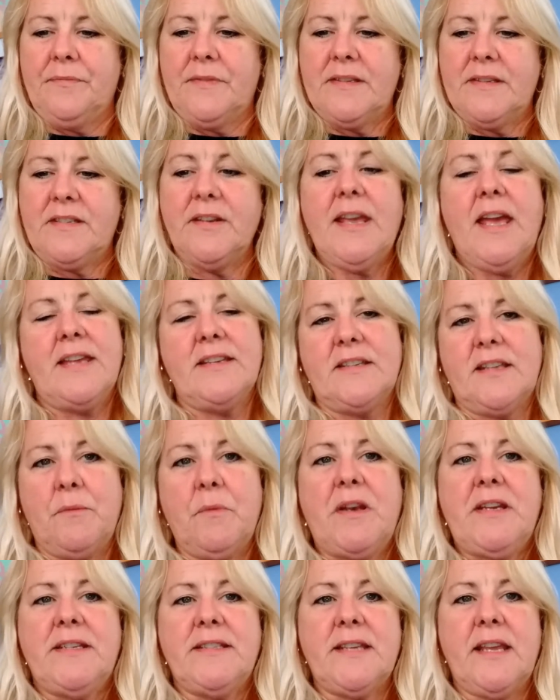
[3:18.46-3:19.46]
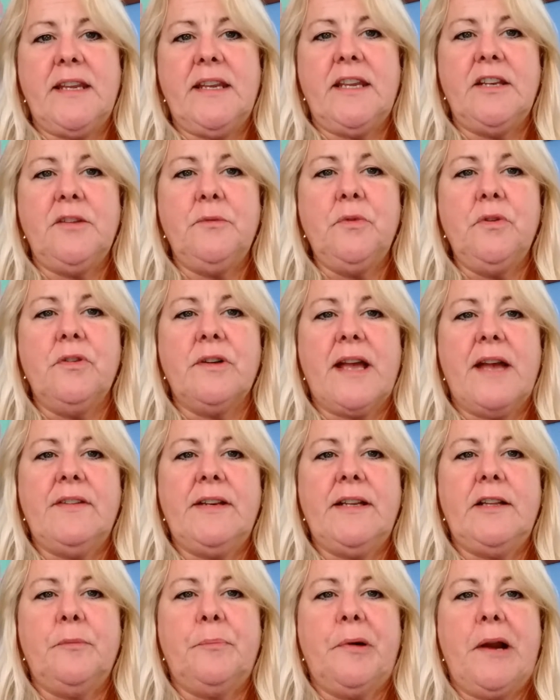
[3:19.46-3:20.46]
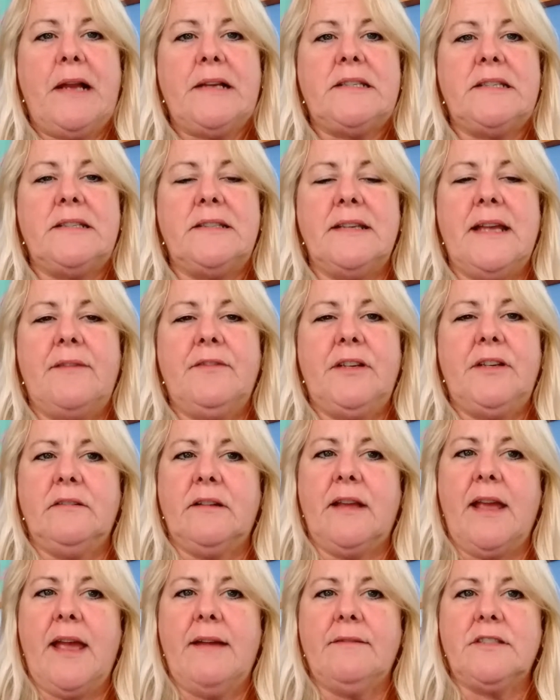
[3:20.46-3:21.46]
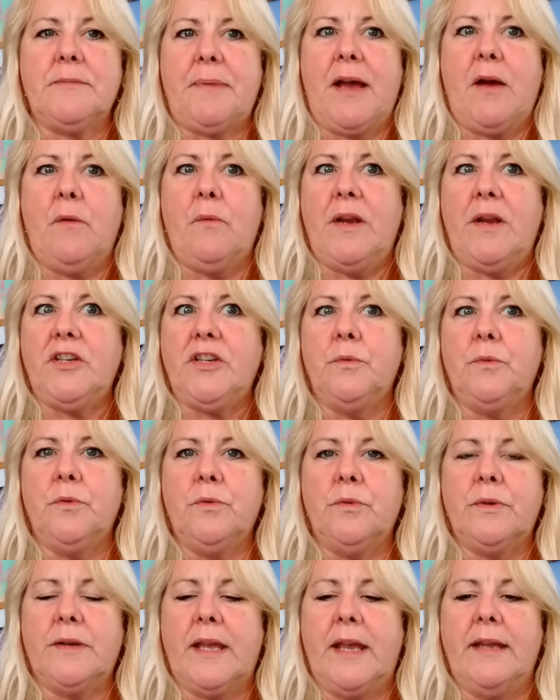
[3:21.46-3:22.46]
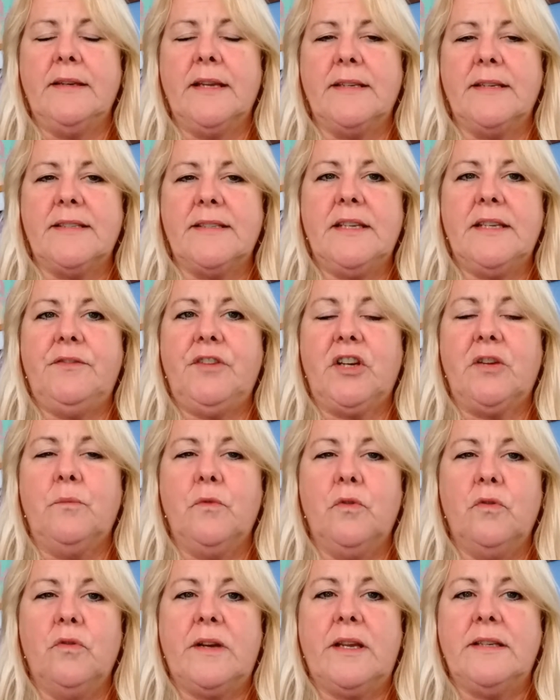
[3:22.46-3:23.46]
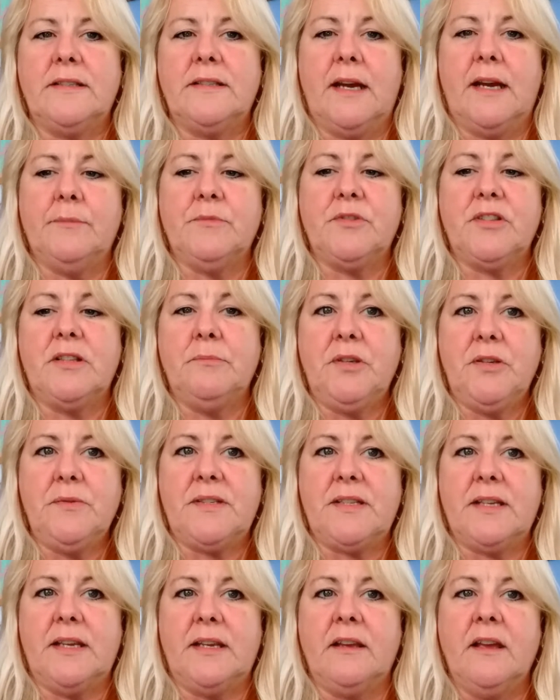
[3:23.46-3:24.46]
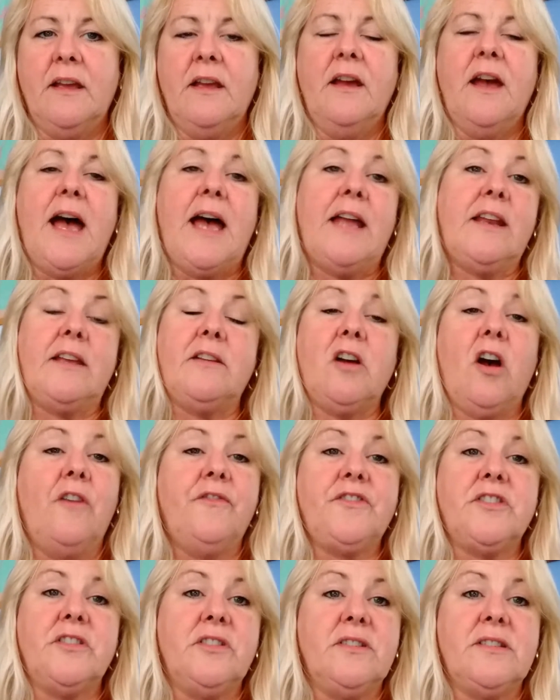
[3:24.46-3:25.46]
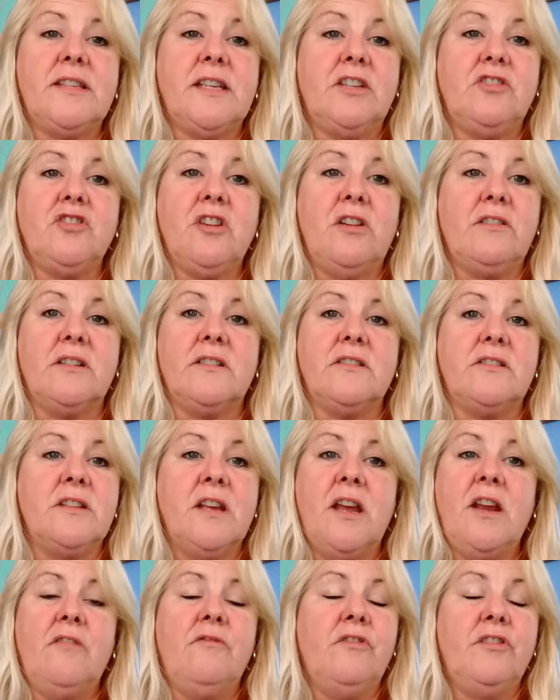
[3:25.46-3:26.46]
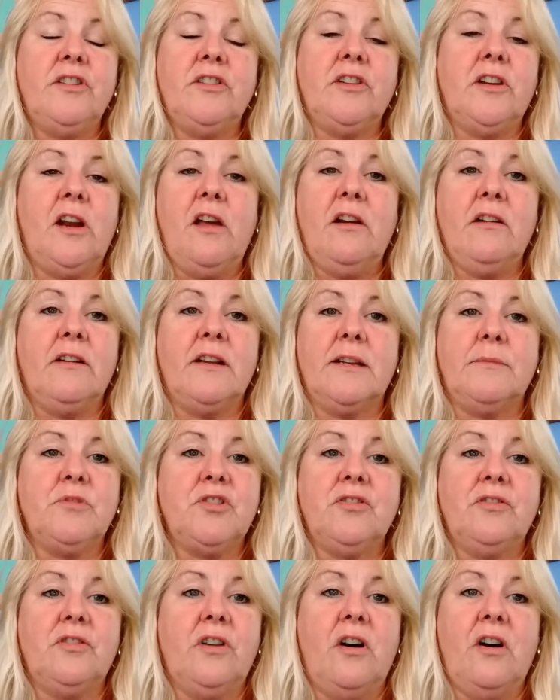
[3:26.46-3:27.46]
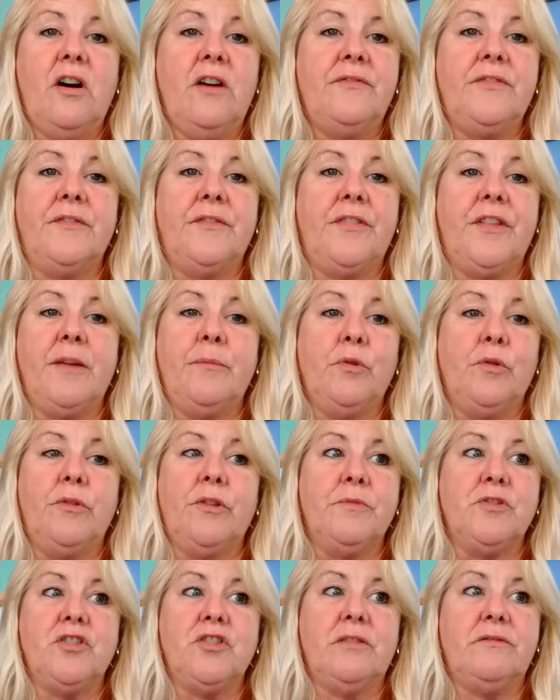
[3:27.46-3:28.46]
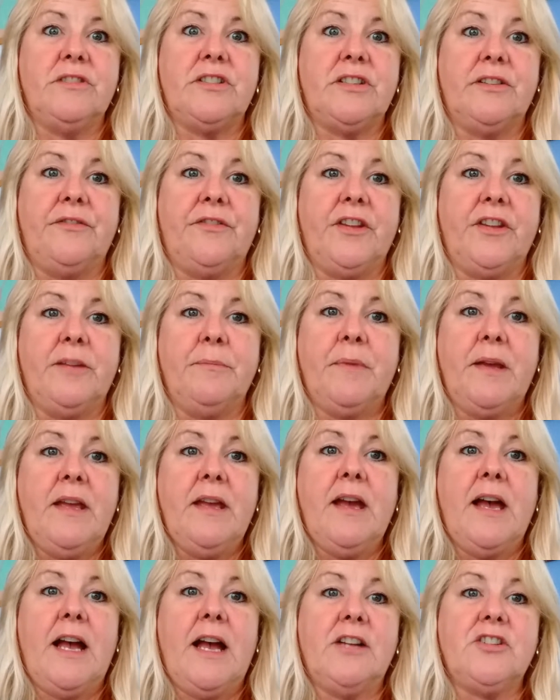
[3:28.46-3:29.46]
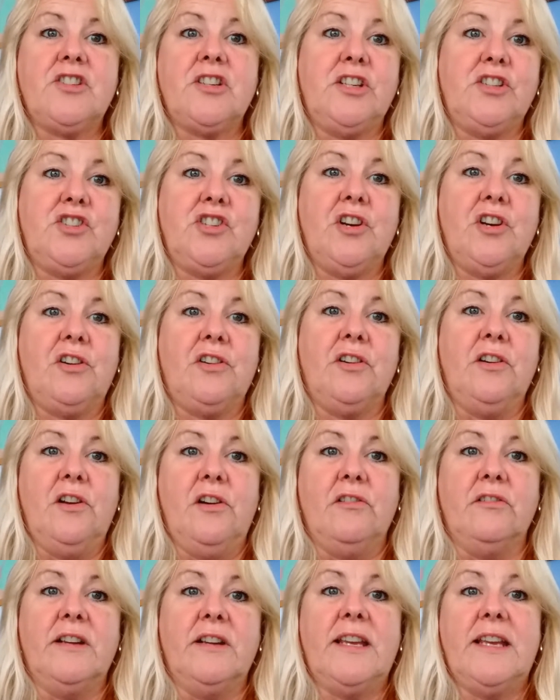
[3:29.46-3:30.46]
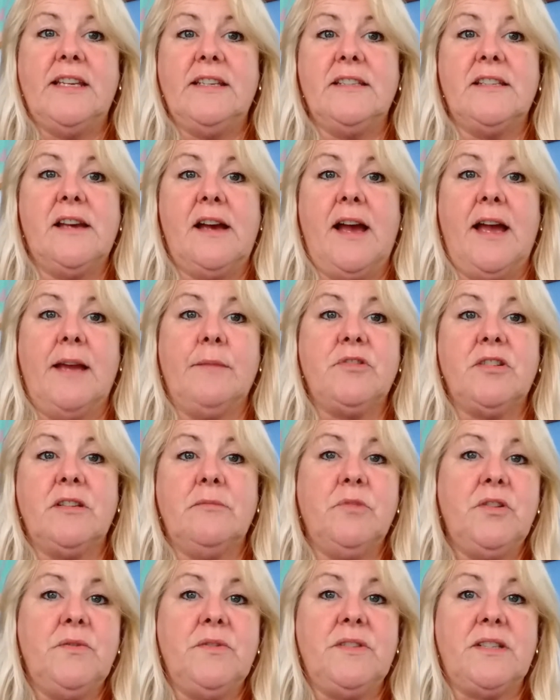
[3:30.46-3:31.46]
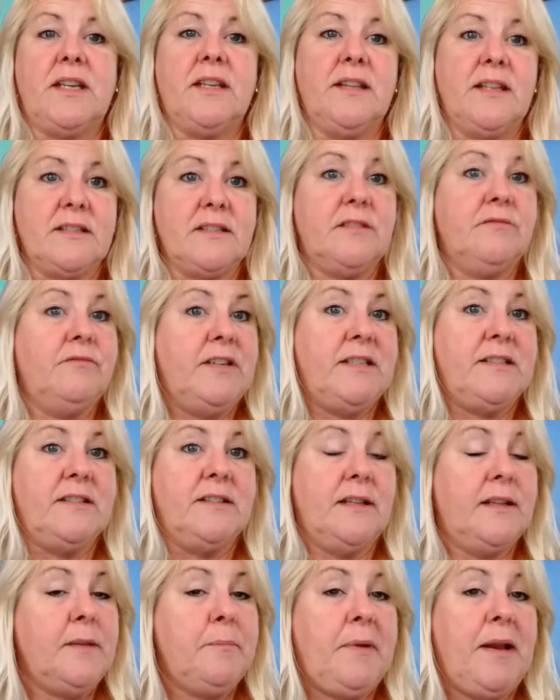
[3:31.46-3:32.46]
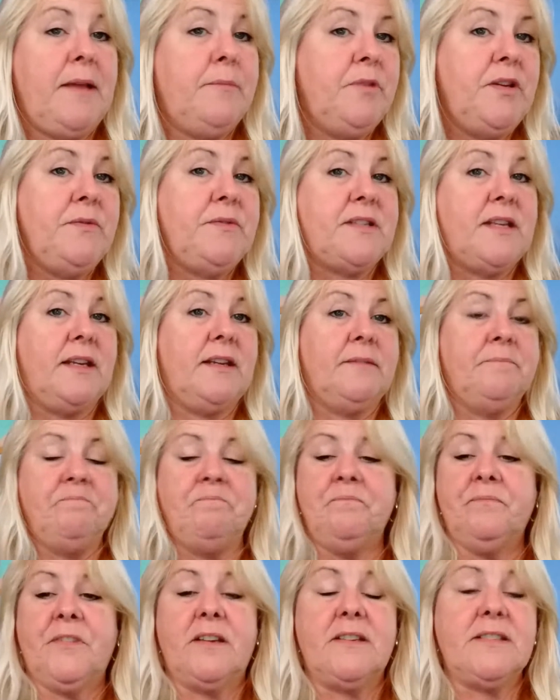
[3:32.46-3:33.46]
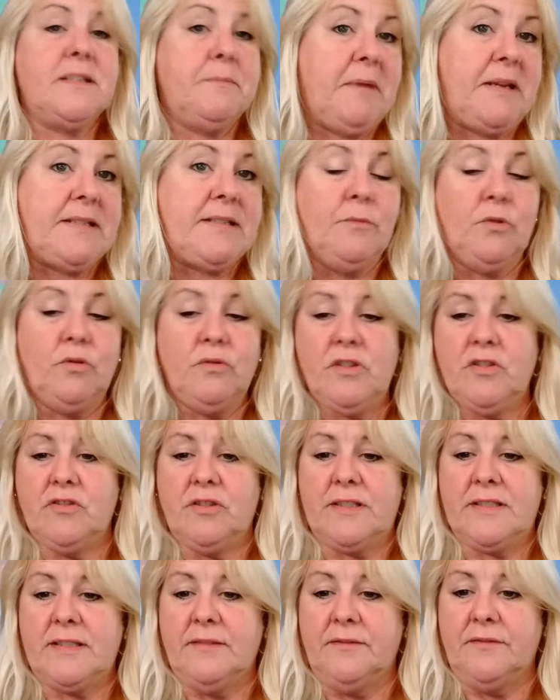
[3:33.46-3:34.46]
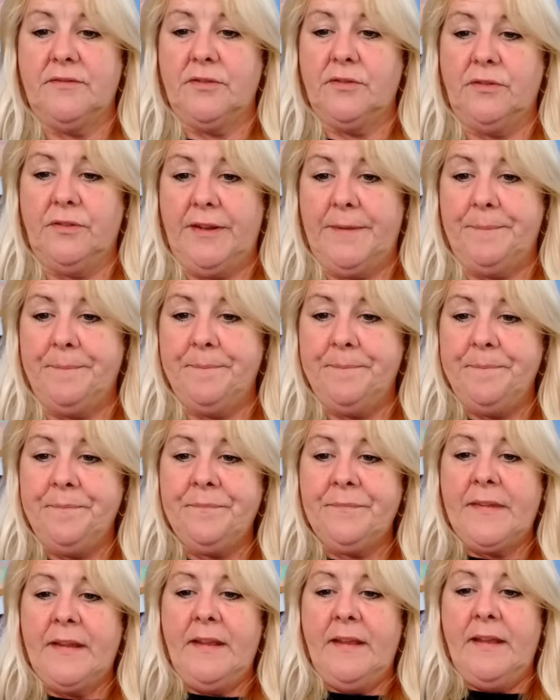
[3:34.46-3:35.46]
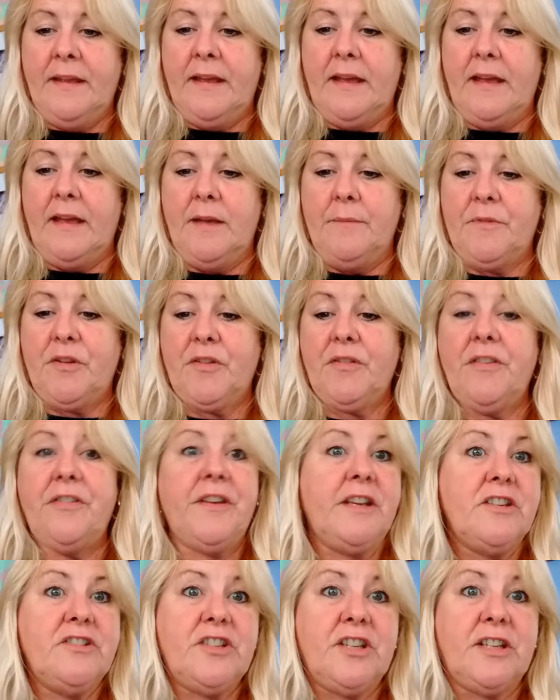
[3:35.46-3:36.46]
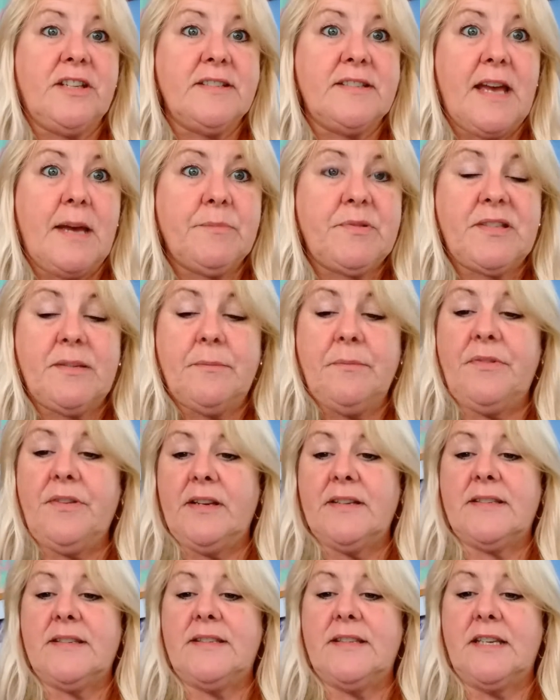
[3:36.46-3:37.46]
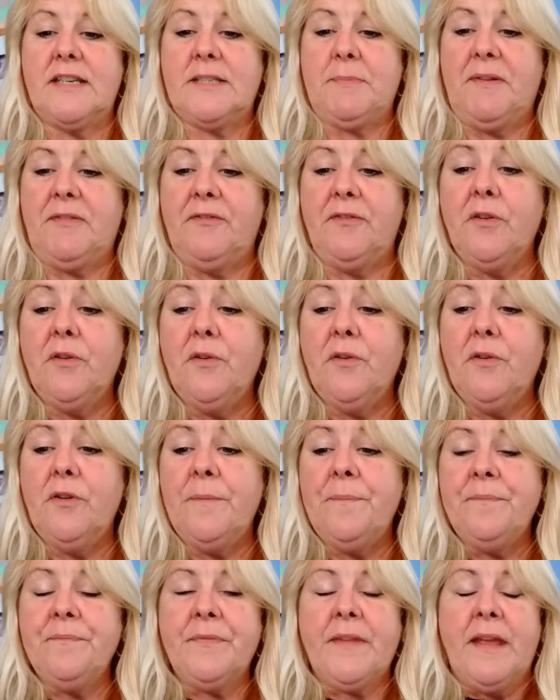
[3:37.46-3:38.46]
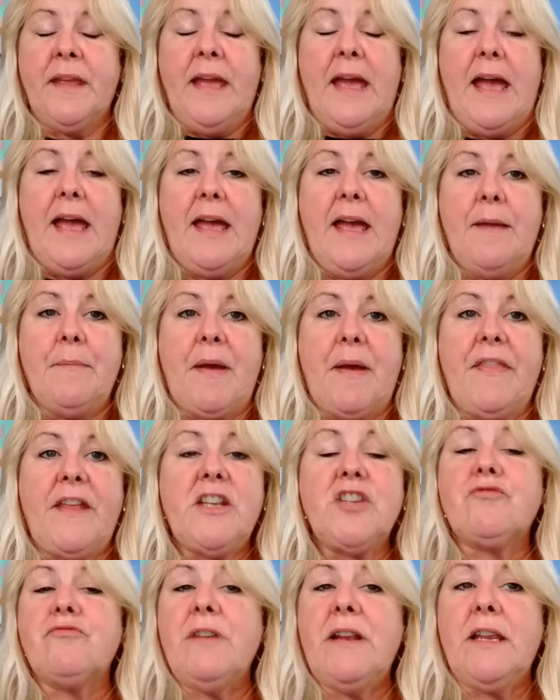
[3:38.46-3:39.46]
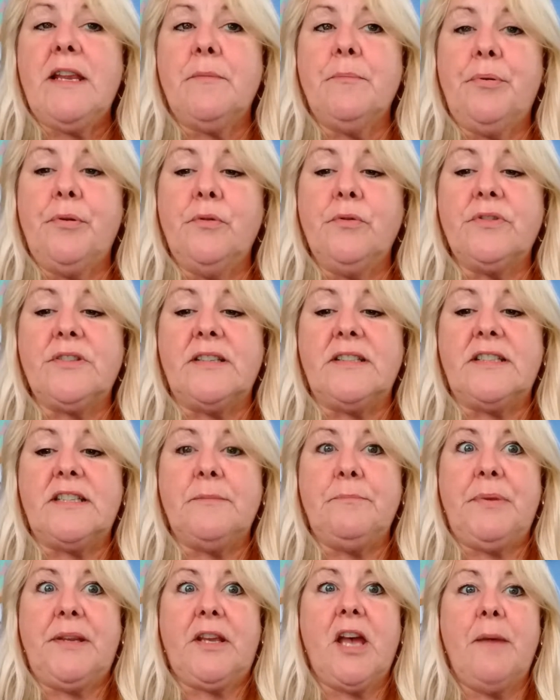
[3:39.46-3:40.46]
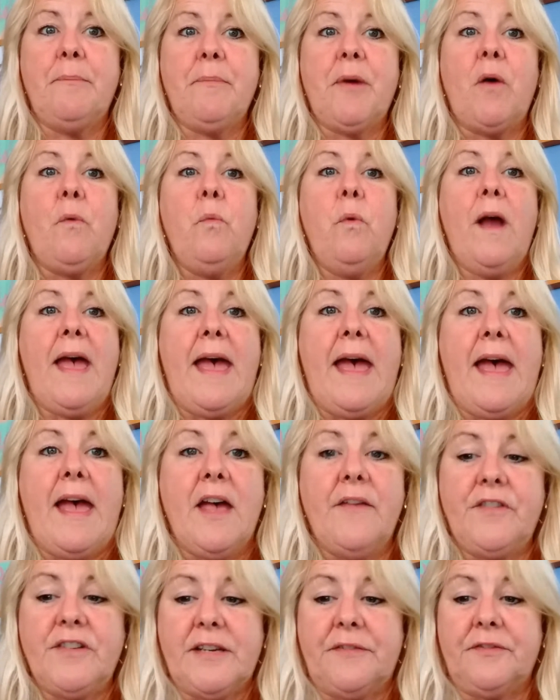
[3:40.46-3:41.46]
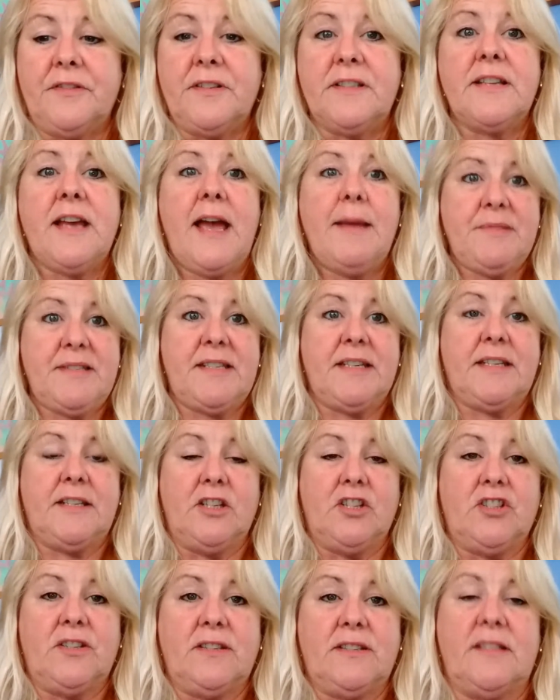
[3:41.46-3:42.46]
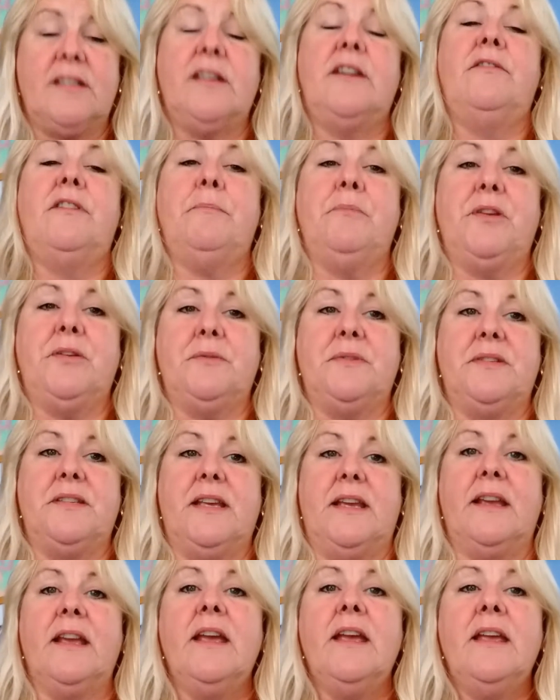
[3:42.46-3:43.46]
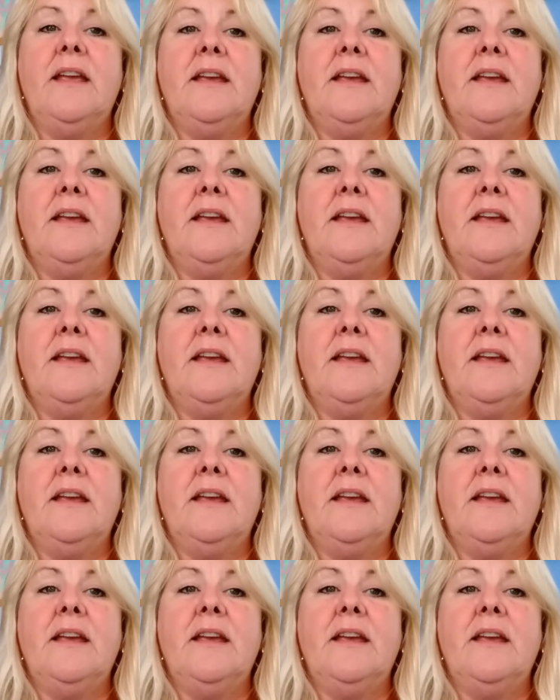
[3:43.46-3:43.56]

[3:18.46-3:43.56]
So yeah, when you're taking a walk, have a little practice and have a little count about when you're walking and see if you can walk in time to the music. Often you see joggers running along, and I'm sure half of them, or the majority of them, actually jog along in time to the music, and that's the reason that they play music, because it makes it more interesting for them. The other thing is you can tap something, as I said before, and then it's really important to become aware of the different time signatures that are in music.